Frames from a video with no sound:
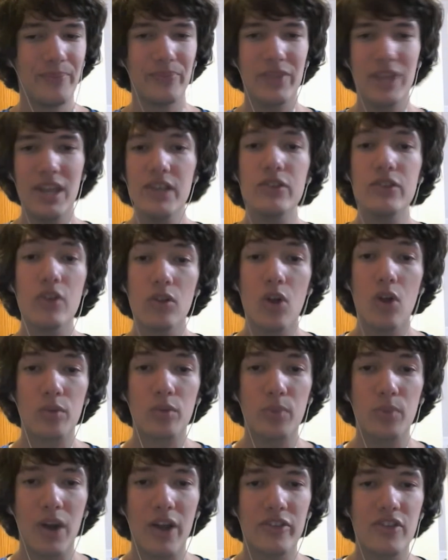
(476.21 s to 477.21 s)
it's a long
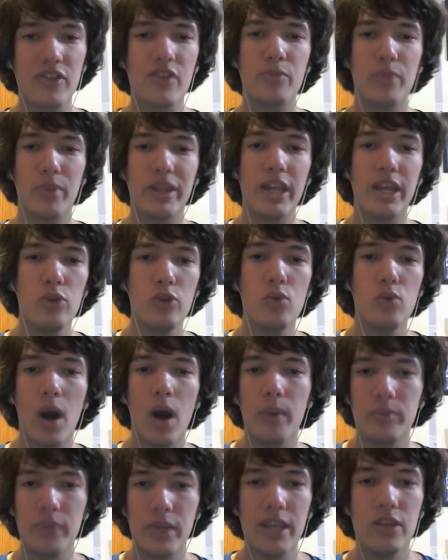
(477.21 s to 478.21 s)
process, but they do
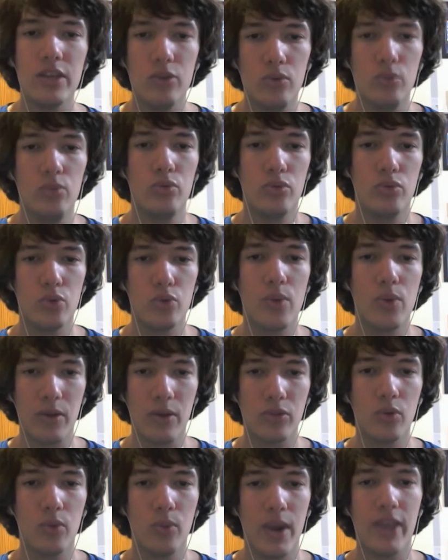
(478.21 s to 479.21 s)
update you throughout
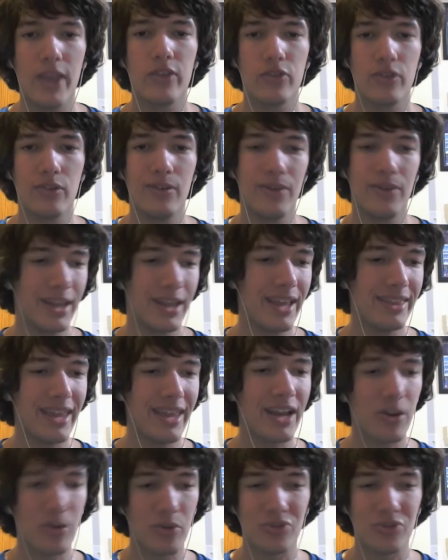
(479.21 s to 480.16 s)
the way. So again, that goes